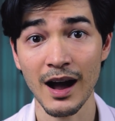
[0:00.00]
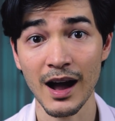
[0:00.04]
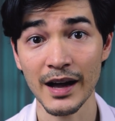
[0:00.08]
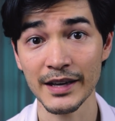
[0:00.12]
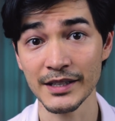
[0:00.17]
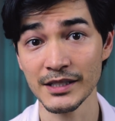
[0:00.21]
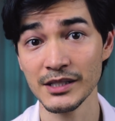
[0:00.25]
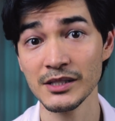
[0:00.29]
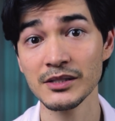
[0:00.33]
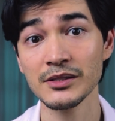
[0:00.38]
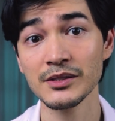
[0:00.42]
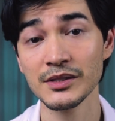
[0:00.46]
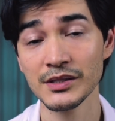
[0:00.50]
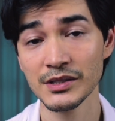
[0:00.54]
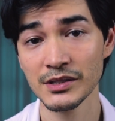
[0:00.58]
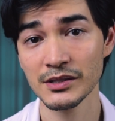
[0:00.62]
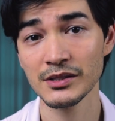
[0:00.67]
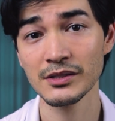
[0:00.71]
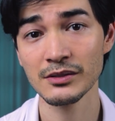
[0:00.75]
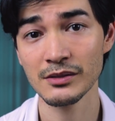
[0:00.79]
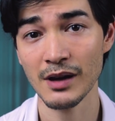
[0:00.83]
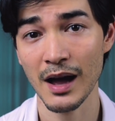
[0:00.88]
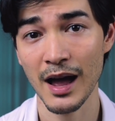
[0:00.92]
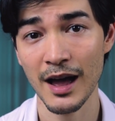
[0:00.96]
I
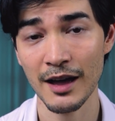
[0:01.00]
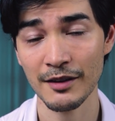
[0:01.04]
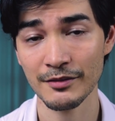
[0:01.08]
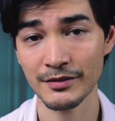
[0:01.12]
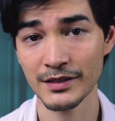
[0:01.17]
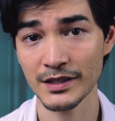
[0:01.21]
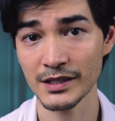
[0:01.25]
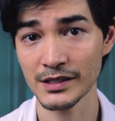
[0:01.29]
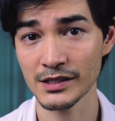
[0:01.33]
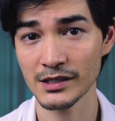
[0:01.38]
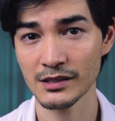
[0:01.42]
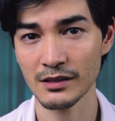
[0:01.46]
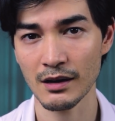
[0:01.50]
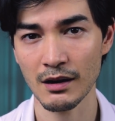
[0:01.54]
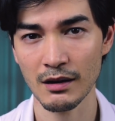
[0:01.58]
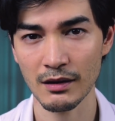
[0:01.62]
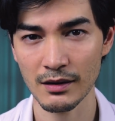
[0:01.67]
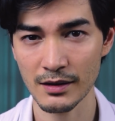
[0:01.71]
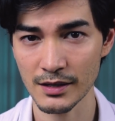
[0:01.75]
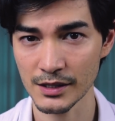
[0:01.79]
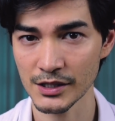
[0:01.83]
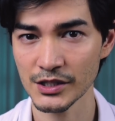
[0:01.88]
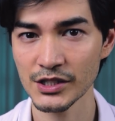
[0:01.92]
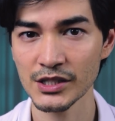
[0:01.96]
used to have this
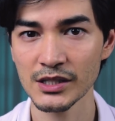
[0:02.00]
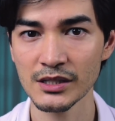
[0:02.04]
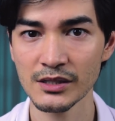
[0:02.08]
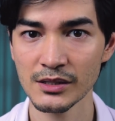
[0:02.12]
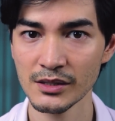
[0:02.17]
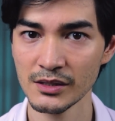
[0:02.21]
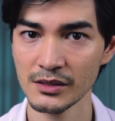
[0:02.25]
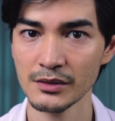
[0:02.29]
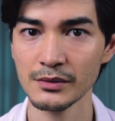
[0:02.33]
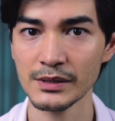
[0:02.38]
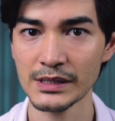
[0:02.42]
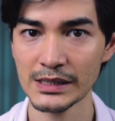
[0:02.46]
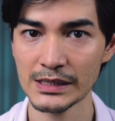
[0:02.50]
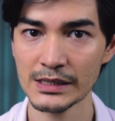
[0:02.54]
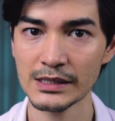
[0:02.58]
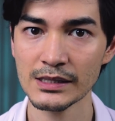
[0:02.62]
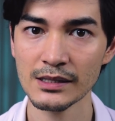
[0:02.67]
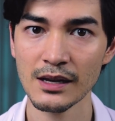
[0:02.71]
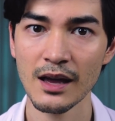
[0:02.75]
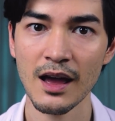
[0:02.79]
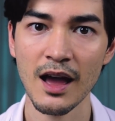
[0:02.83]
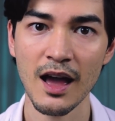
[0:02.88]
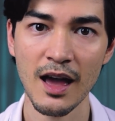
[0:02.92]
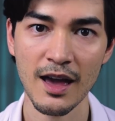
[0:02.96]
urge to
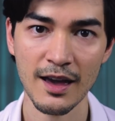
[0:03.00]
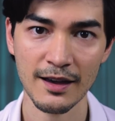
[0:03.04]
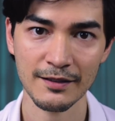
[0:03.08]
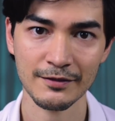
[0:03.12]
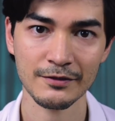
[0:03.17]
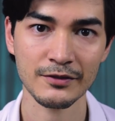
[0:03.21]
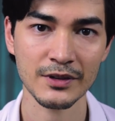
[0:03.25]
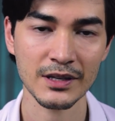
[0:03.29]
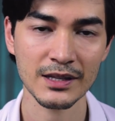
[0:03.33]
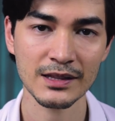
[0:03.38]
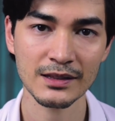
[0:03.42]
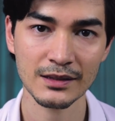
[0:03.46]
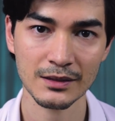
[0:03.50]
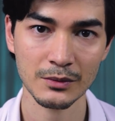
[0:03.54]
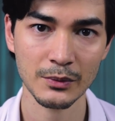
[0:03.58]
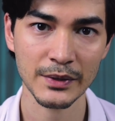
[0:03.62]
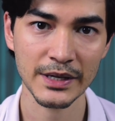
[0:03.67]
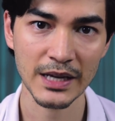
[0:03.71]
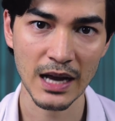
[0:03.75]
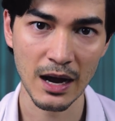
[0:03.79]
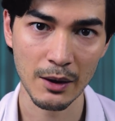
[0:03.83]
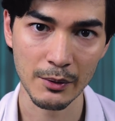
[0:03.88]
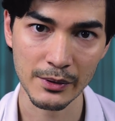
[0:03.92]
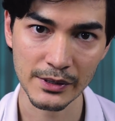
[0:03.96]
eat every
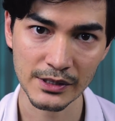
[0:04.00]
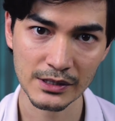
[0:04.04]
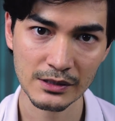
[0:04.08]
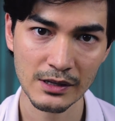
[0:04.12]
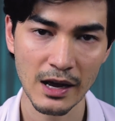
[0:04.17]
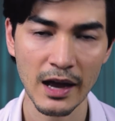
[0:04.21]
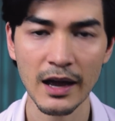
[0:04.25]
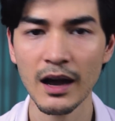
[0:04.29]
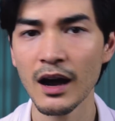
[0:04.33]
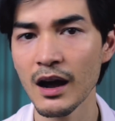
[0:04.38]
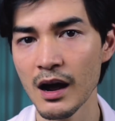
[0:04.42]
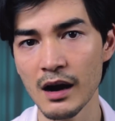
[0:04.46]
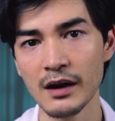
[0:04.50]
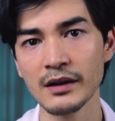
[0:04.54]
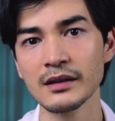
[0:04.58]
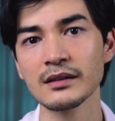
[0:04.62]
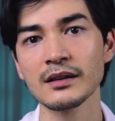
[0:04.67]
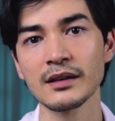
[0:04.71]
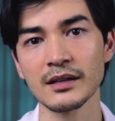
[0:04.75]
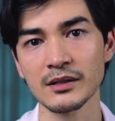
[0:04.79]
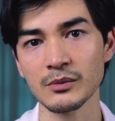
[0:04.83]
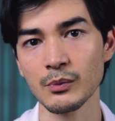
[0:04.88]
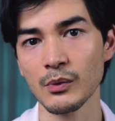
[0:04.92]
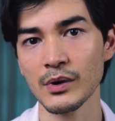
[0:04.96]
3 hours. I
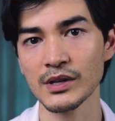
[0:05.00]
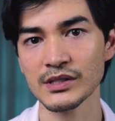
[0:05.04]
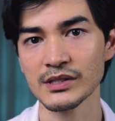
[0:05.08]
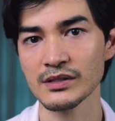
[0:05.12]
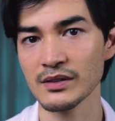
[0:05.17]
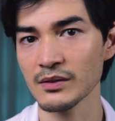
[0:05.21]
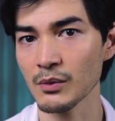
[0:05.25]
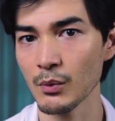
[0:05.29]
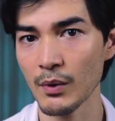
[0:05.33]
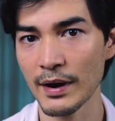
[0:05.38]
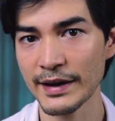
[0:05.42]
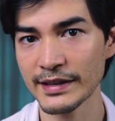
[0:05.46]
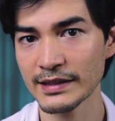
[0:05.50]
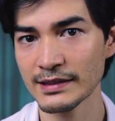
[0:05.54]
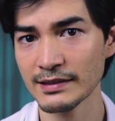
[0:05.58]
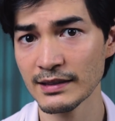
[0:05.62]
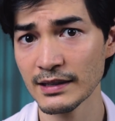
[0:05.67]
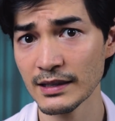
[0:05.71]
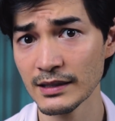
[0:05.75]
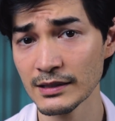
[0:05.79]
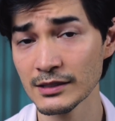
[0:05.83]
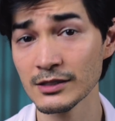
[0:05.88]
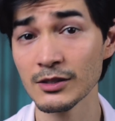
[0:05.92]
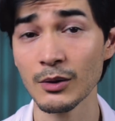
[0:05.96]
heard it was the right
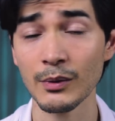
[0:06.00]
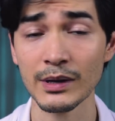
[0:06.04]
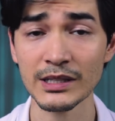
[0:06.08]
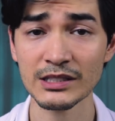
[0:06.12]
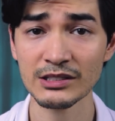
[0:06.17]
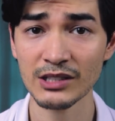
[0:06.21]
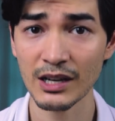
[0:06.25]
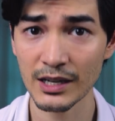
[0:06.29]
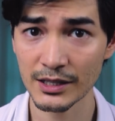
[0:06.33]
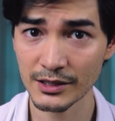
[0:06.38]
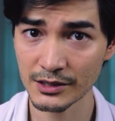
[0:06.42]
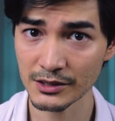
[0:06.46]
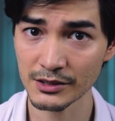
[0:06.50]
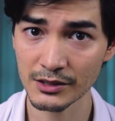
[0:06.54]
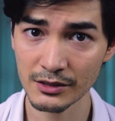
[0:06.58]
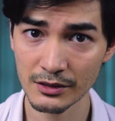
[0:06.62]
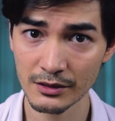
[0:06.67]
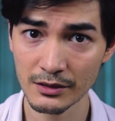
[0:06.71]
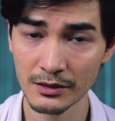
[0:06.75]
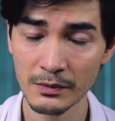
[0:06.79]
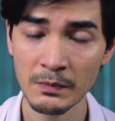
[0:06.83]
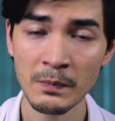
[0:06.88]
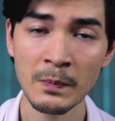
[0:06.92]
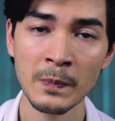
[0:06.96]
thing, so I started
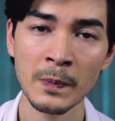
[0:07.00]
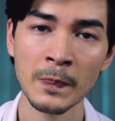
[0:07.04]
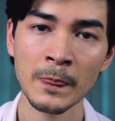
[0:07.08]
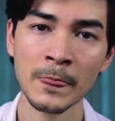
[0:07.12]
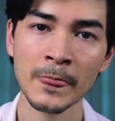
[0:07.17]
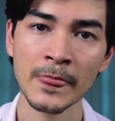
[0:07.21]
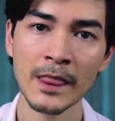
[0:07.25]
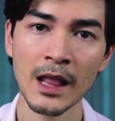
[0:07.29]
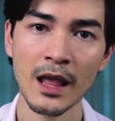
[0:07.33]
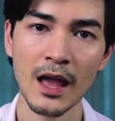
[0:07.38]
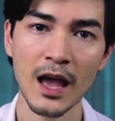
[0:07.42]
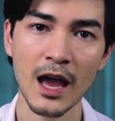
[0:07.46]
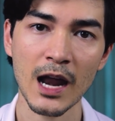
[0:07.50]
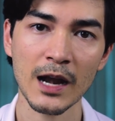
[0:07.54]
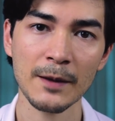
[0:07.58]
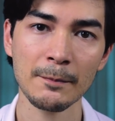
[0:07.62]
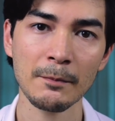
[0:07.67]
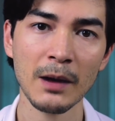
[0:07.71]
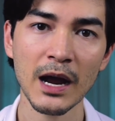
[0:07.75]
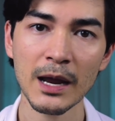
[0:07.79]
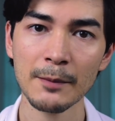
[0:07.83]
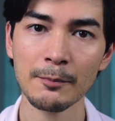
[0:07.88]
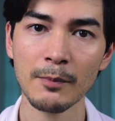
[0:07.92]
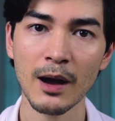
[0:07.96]
to do,
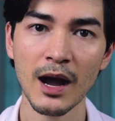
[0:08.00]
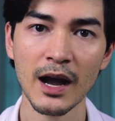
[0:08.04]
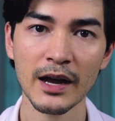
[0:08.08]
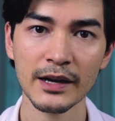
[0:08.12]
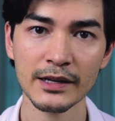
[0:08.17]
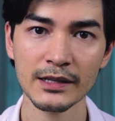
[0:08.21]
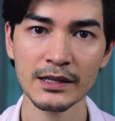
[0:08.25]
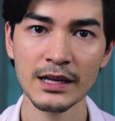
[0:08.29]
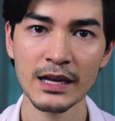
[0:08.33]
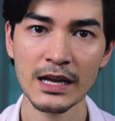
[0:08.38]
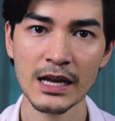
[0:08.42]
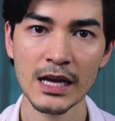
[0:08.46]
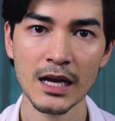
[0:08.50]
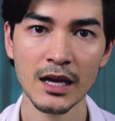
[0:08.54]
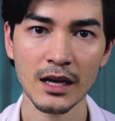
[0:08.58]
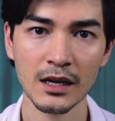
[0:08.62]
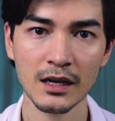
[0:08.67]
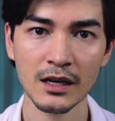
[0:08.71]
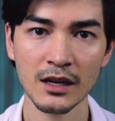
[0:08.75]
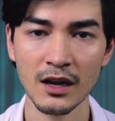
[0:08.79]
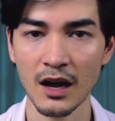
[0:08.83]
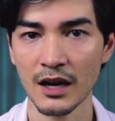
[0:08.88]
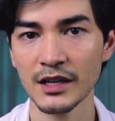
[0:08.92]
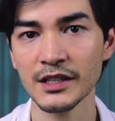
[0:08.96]
and my body
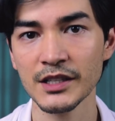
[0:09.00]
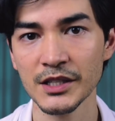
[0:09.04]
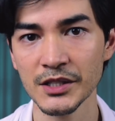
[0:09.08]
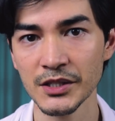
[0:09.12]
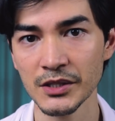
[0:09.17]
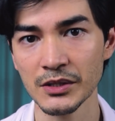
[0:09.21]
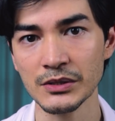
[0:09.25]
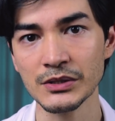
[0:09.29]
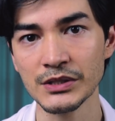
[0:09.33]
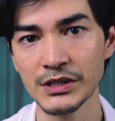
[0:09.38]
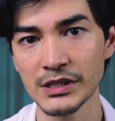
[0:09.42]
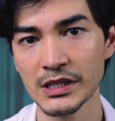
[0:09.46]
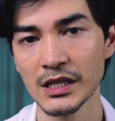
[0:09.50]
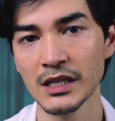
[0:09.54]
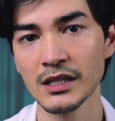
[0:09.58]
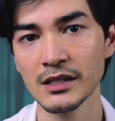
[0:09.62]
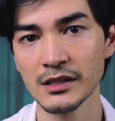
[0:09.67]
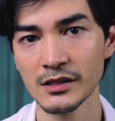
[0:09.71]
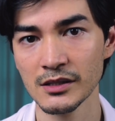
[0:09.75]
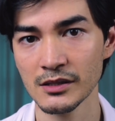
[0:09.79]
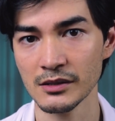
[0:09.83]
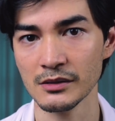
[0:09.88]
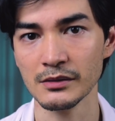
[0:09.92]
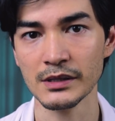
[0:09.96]
got used
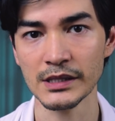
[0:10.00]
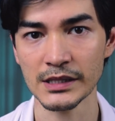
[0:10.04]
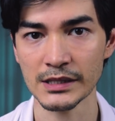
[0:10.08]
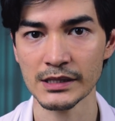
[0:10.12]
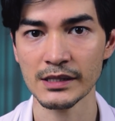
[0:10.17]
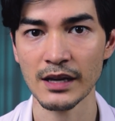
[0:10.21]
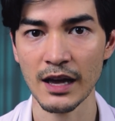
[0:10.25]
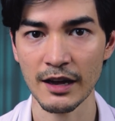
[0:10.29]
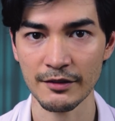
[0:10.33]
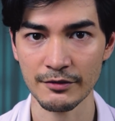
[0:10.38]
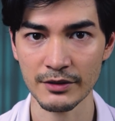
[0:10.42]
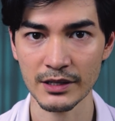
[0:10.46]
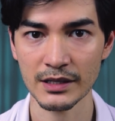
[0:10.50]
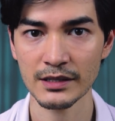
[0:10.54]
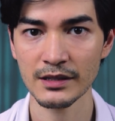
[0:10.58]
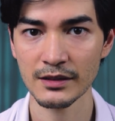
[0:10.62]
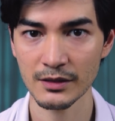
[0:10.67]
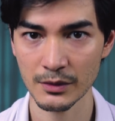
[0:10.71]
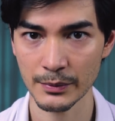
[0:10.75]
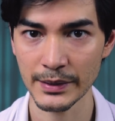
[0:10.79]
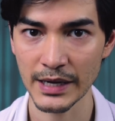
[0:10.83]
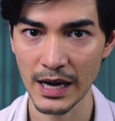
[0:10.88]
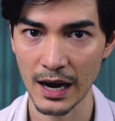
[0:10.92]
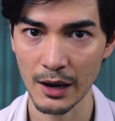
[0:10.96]
to eat every
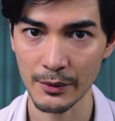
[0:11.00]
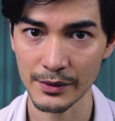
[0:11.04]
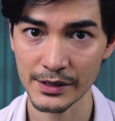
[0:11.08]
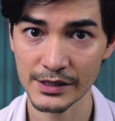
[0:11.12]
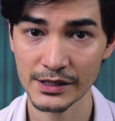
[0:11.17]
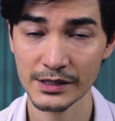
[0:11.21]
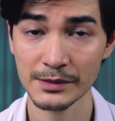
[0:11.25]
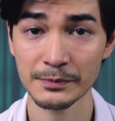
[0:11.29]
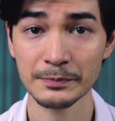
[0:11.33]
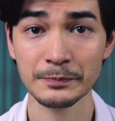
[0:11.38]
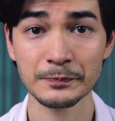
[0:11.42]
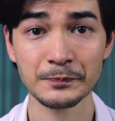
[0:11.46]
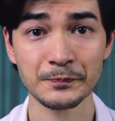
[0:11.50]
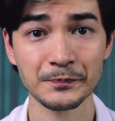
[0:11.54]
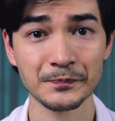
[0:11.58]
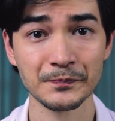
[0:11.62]
3 hours.